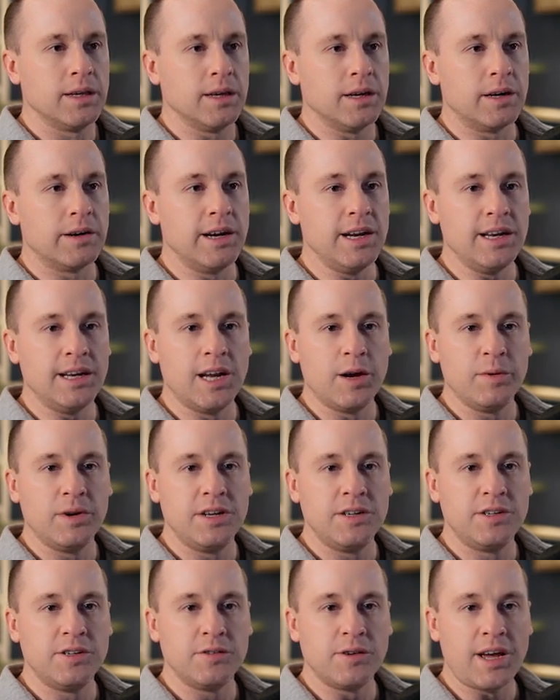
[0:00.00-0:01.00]
All right, now we
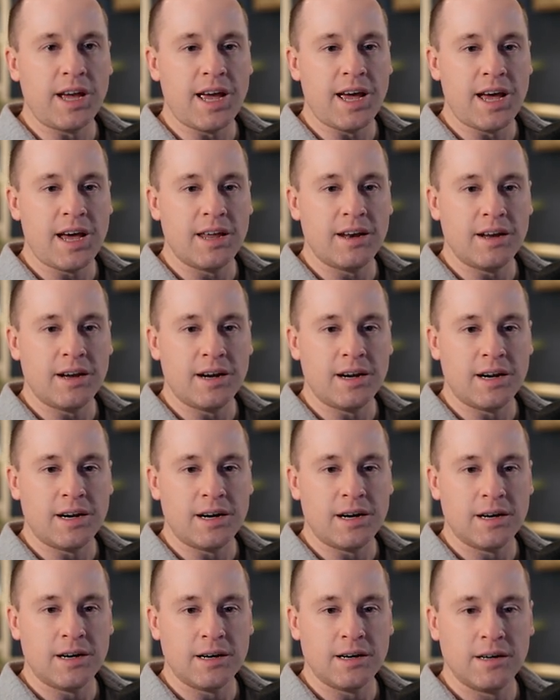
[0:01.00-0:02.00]
need to add
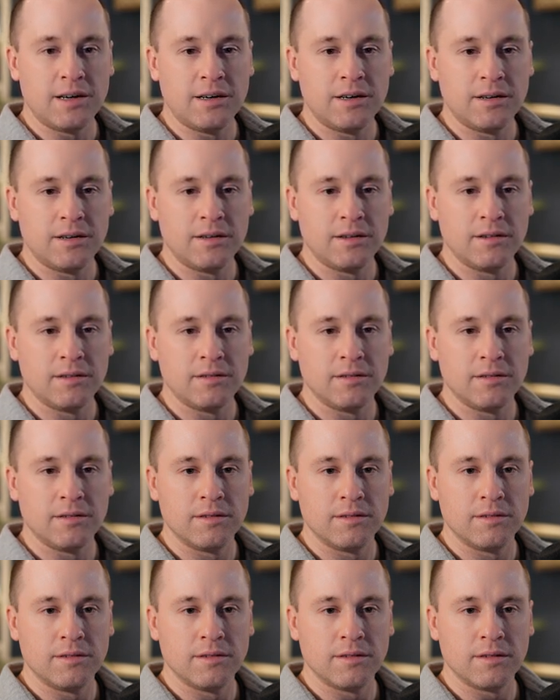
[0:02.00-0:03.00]
our
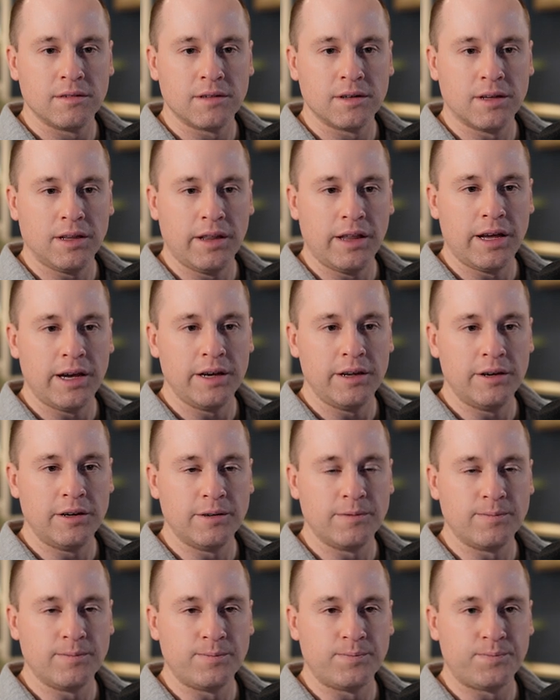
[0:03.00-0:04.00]
collider.